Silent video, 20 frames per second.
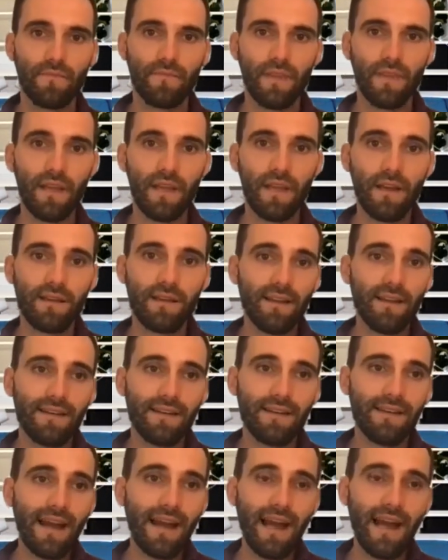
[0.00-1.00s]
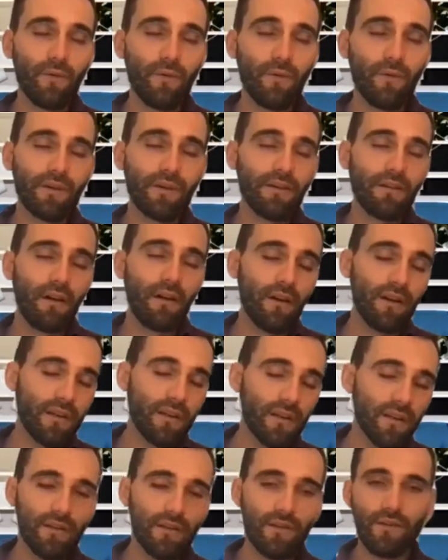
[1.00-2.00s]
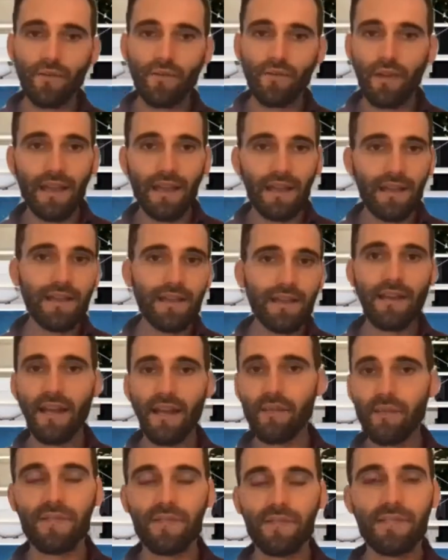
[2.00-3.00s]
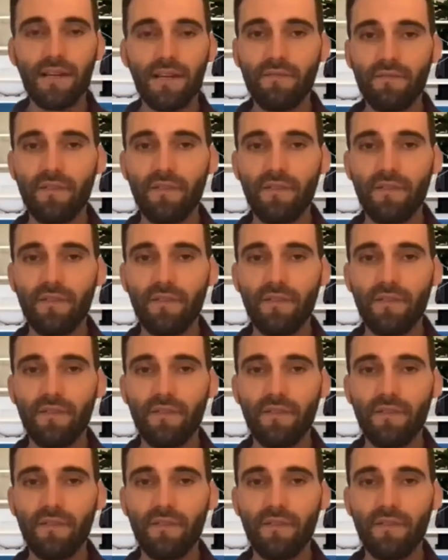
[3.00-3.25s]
And I would argue 80-90% of